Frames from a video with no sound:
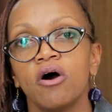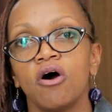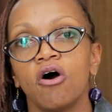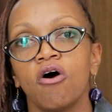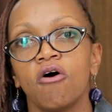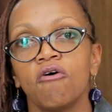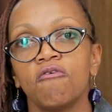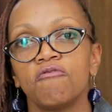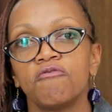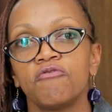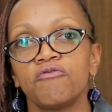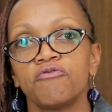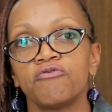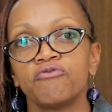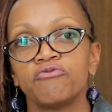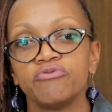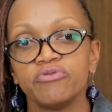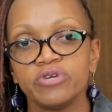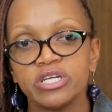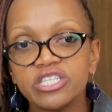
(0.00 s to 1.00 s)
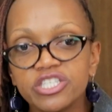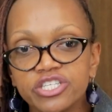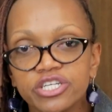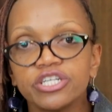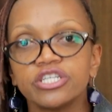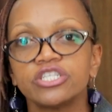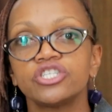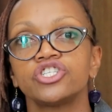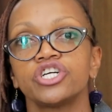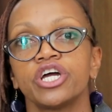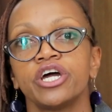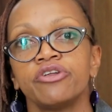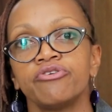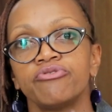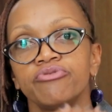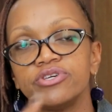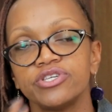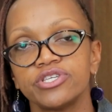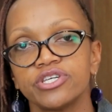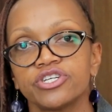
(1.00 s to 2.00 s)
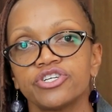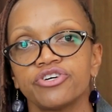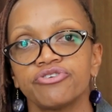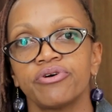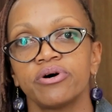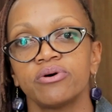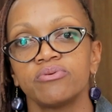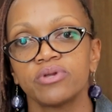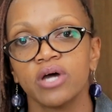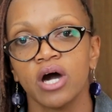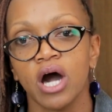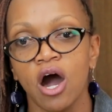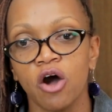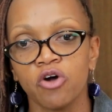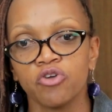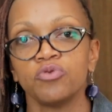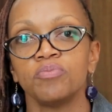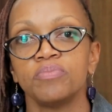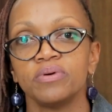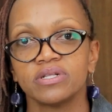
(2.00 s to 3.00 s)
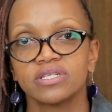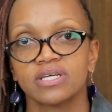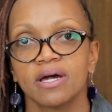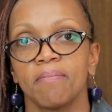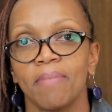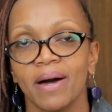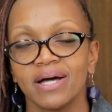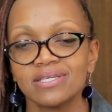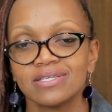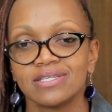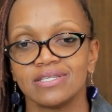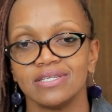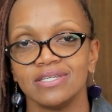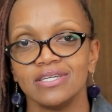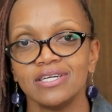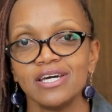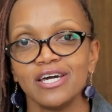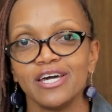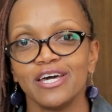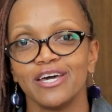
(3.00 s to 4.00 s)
of research and research around how you build capacity,